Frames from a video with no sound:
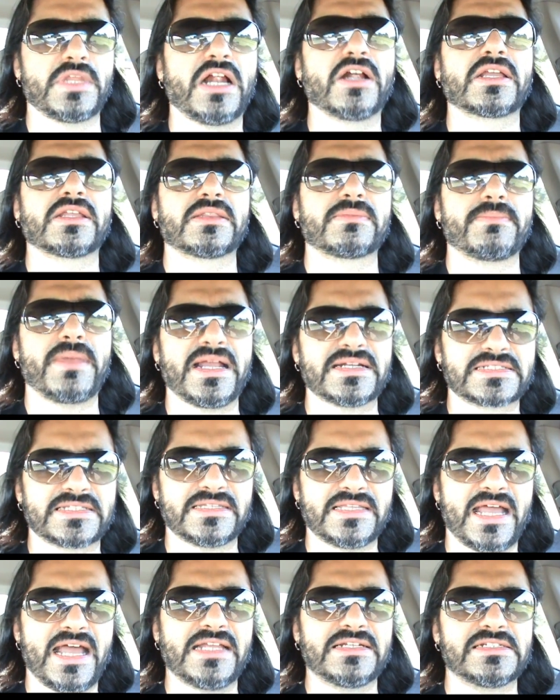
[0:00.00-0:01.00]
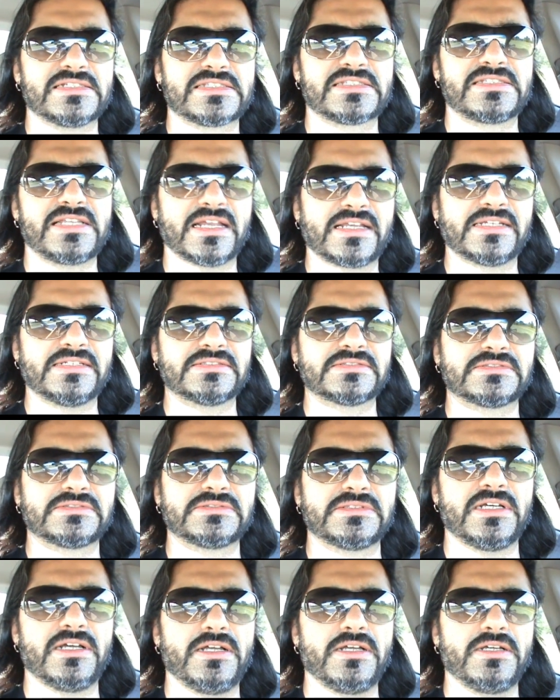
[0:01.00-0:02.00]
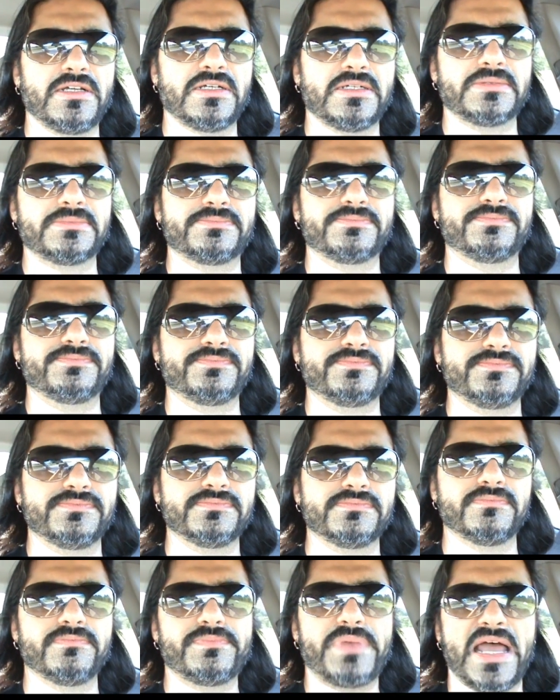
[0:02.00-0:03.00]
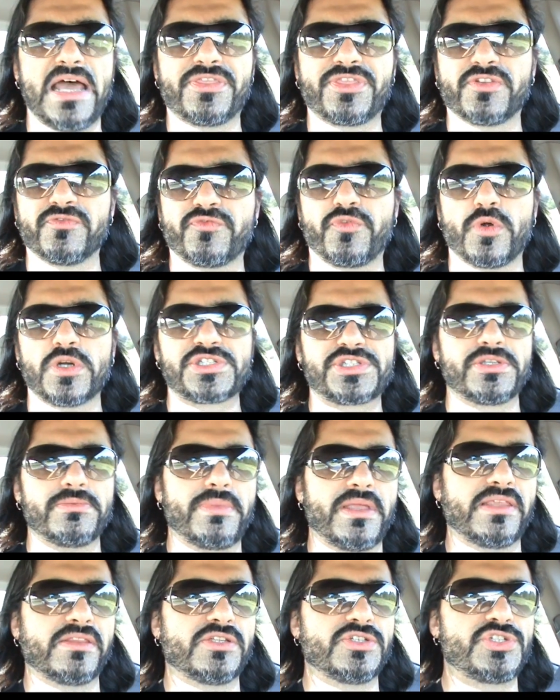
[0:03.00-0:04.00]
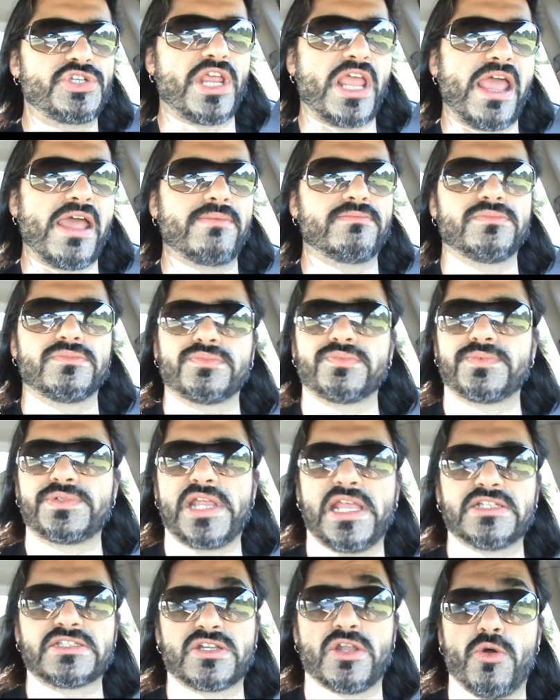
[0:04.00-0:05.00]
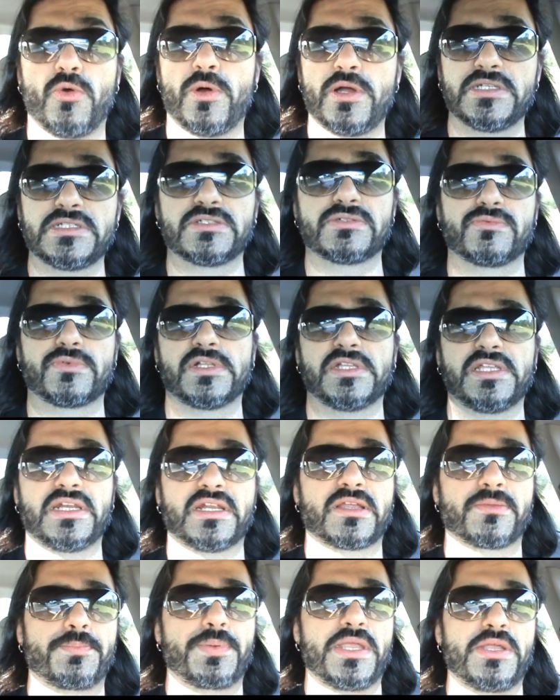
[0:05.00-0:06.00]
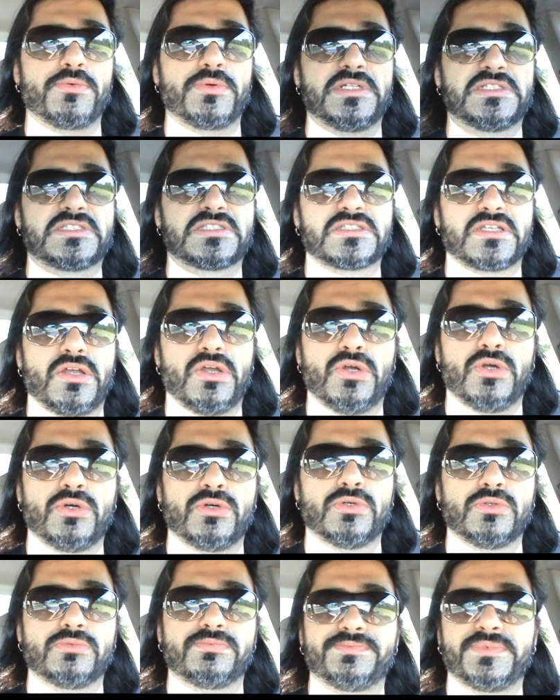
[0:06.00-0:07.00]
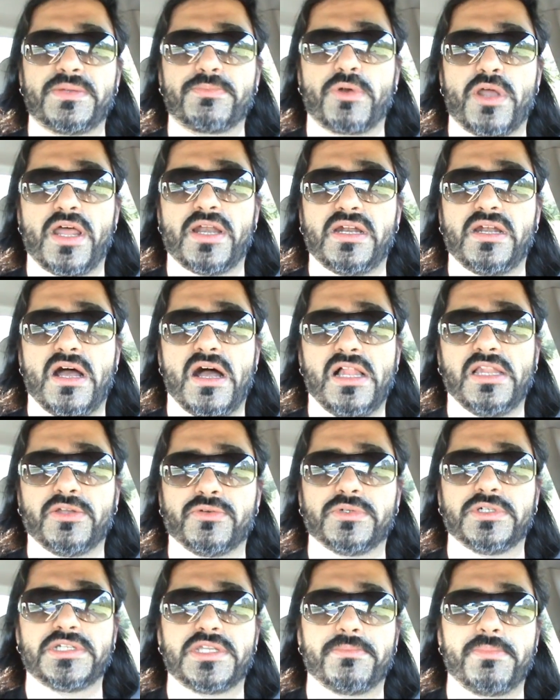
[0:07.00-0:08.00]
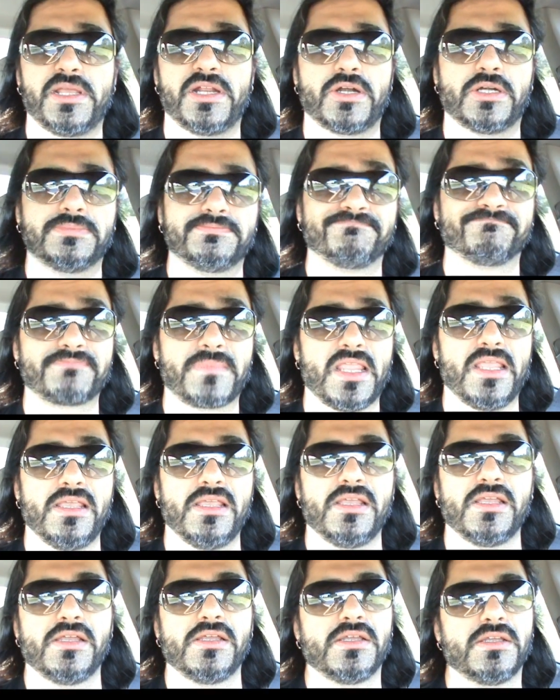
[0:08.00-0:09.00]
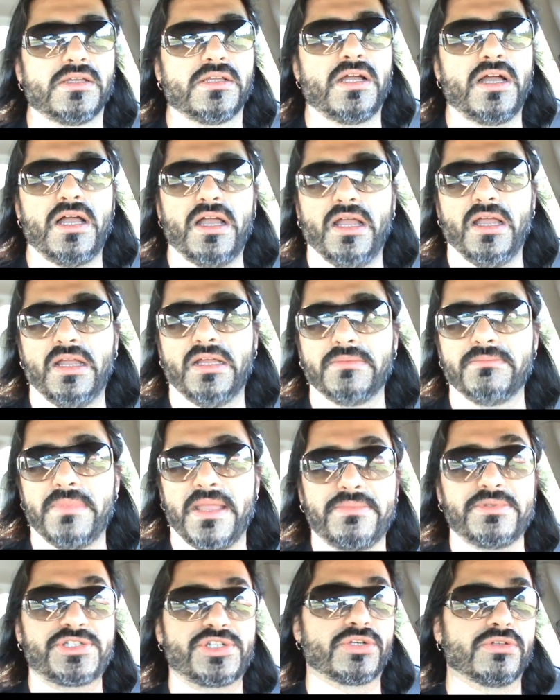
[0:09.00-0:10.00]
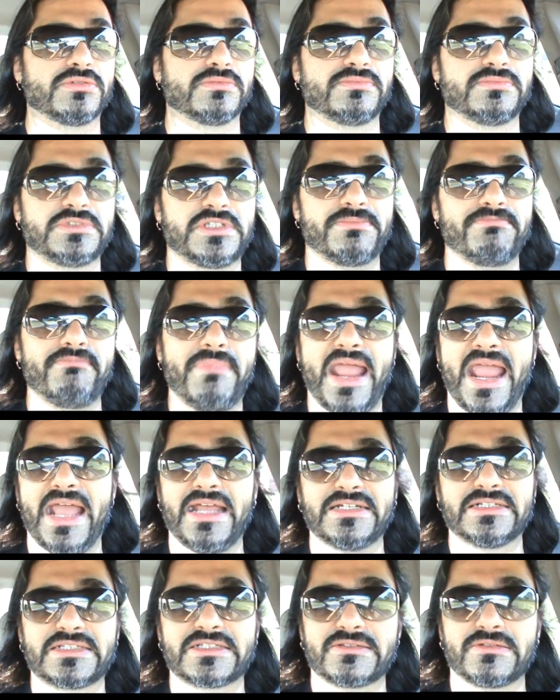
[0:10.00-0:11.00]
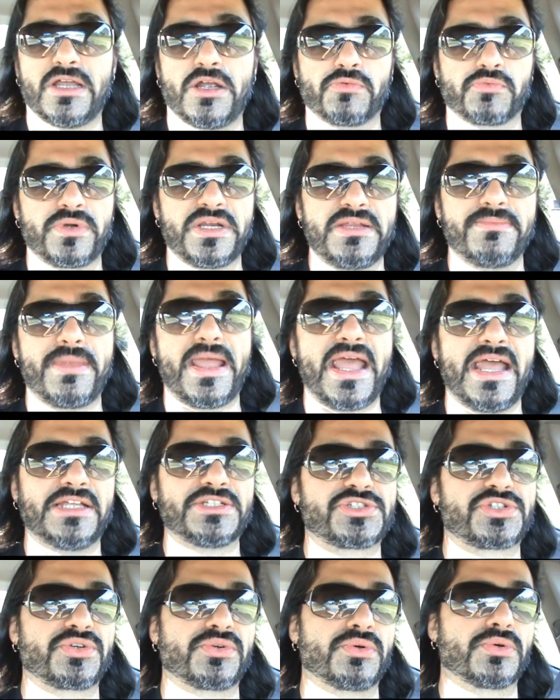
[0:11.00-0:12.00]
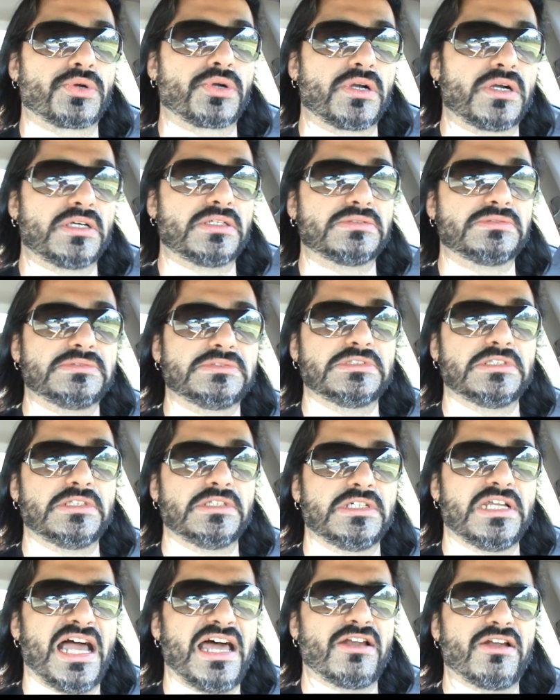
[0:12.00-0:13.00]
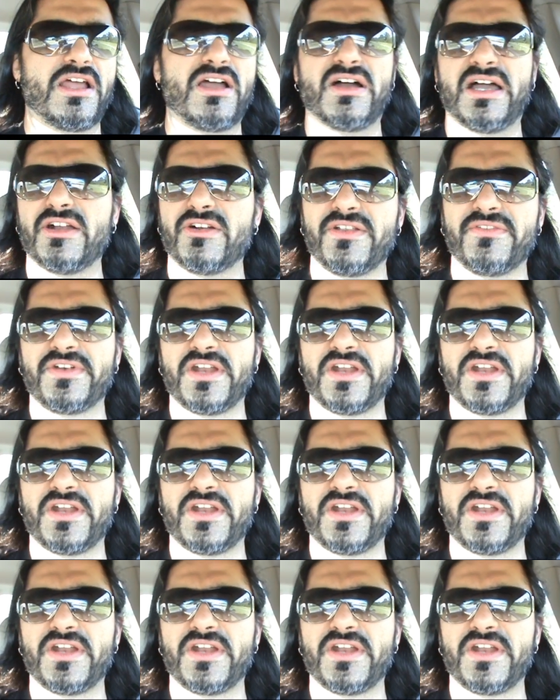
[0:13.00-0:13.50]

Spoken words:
I'll get back to that in a second. Beth, unfortunately, being the champ, she has no one really to compete with, so they brought in Hollywood to beat her. Maybe she'll demand a rematch, or I don't know. I don't